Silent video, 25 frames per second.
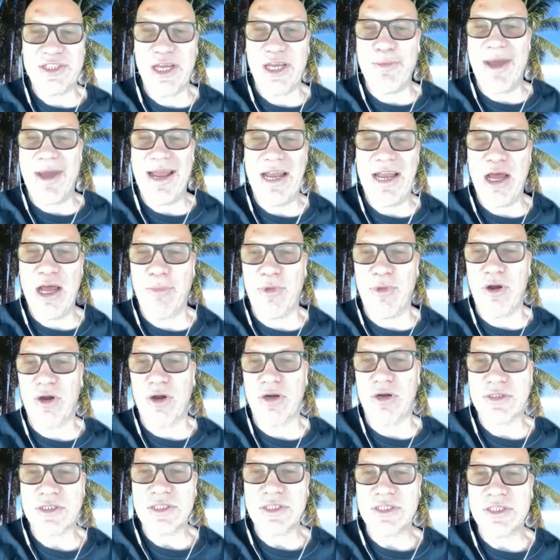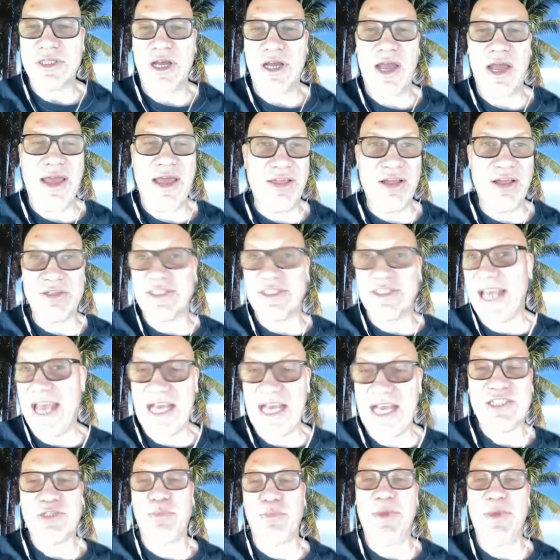see my number and they'll
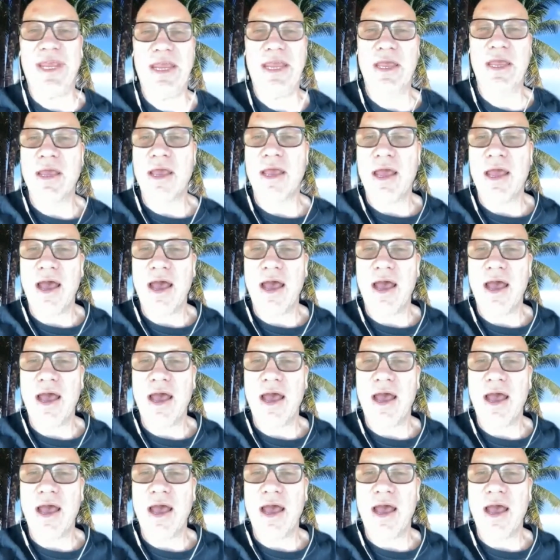text me.